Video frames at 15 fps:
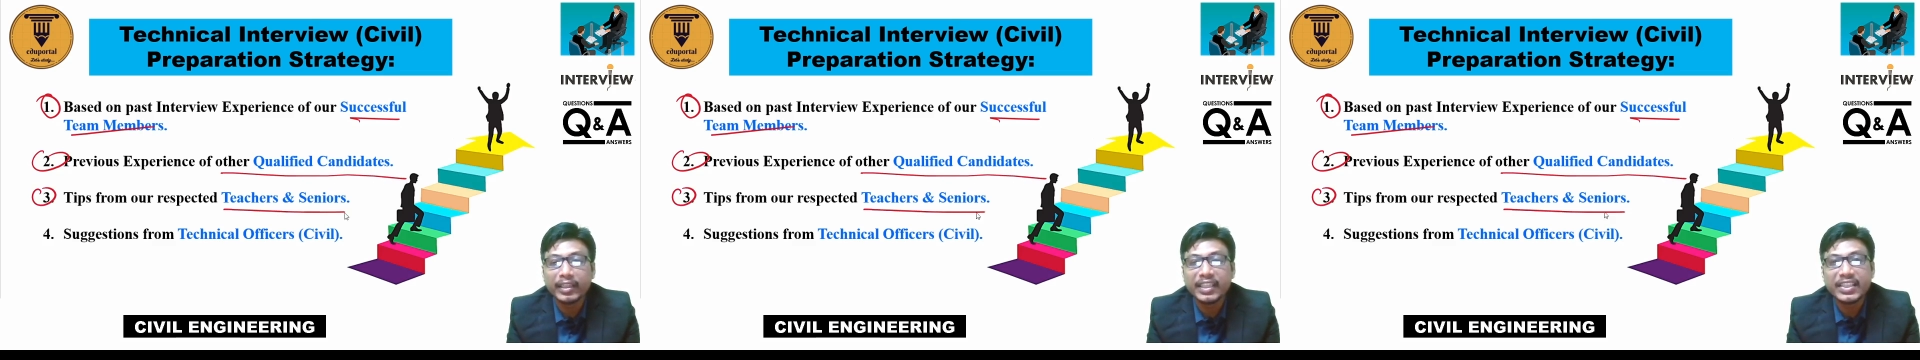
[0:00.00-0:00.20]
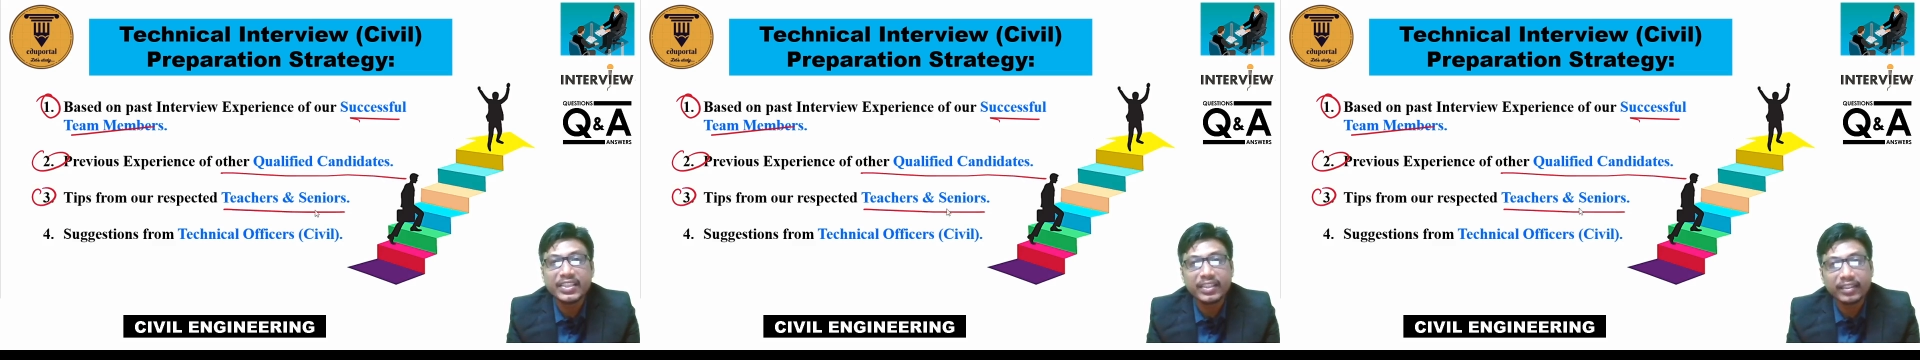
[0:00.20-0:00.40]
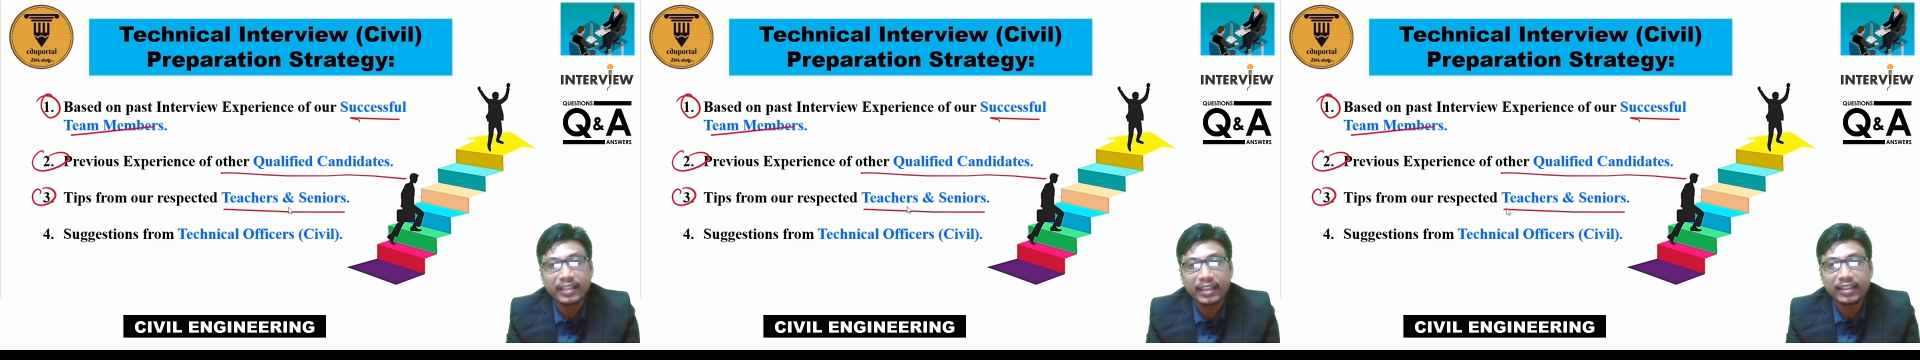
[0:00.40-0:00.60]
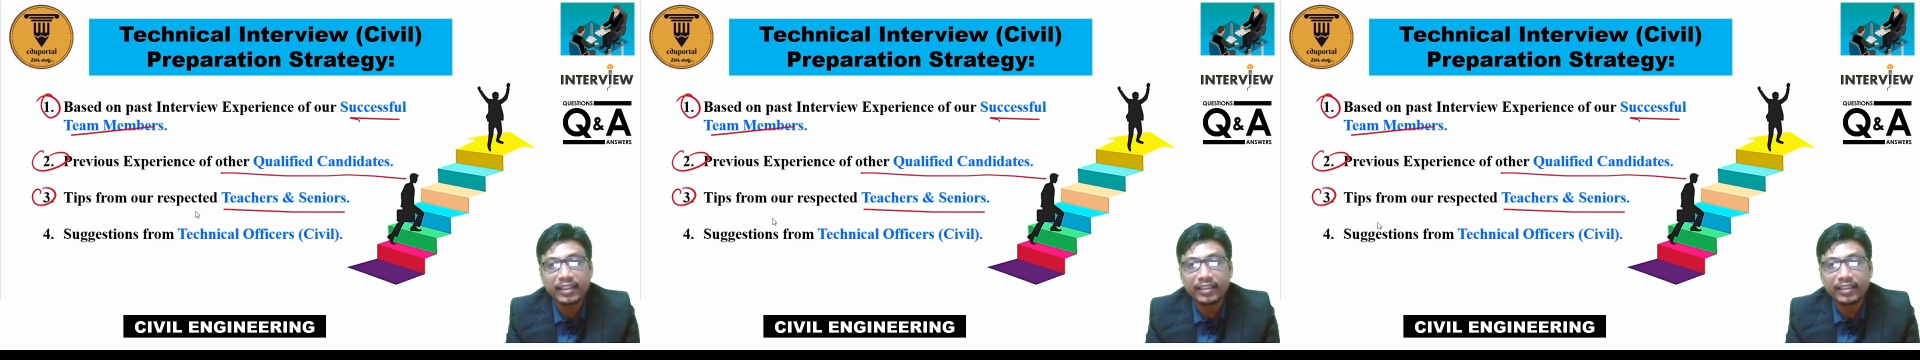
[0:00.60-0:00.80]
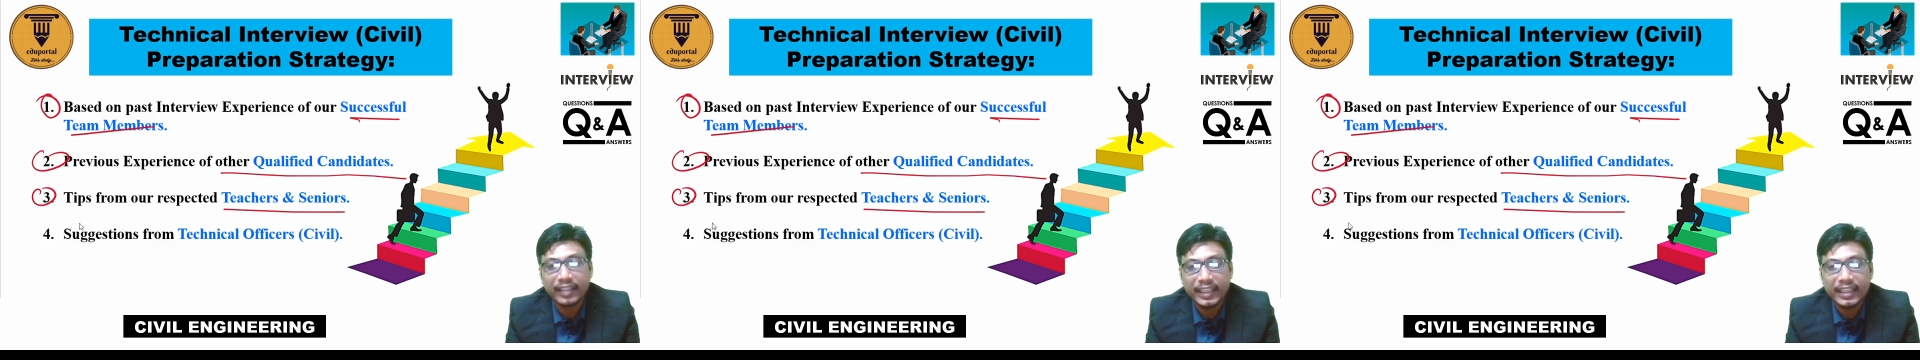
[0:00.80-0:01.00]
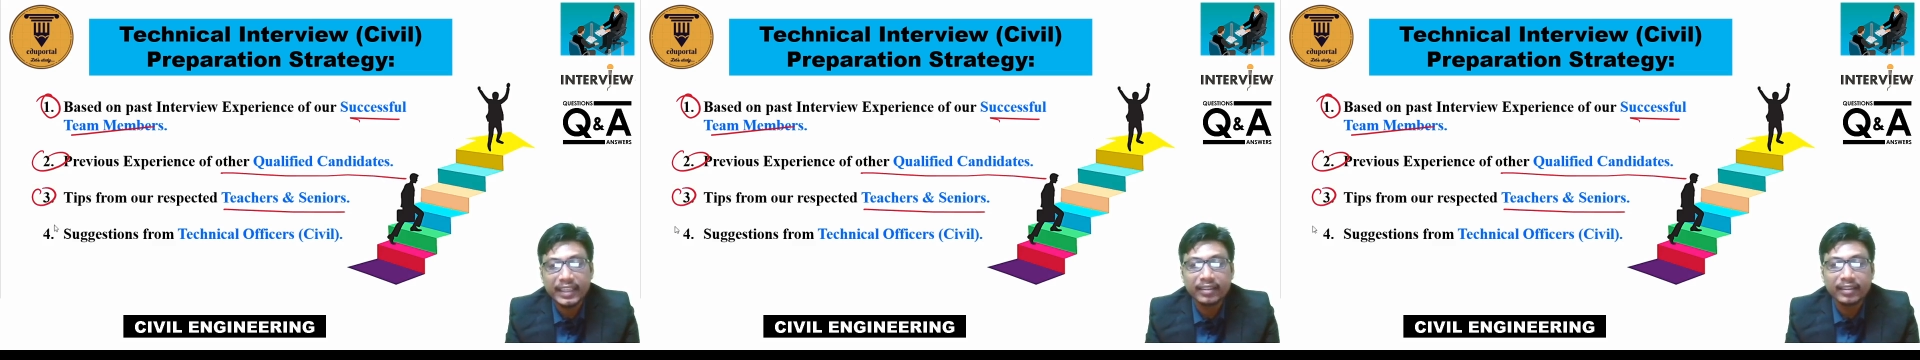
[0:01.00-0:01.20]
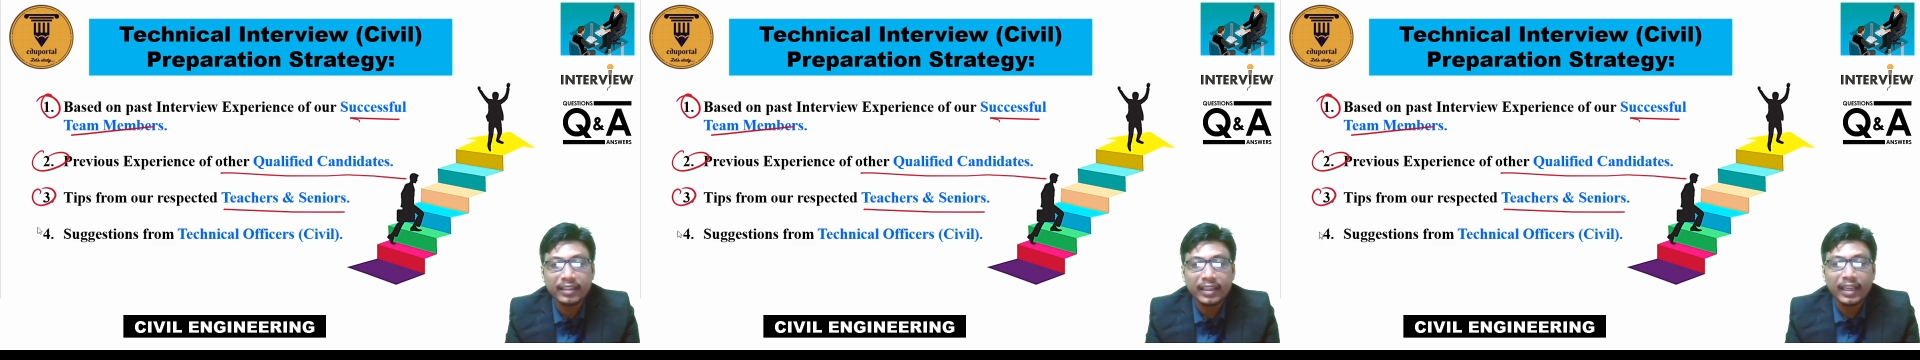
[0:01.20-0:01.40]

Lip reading: teachers and seniors,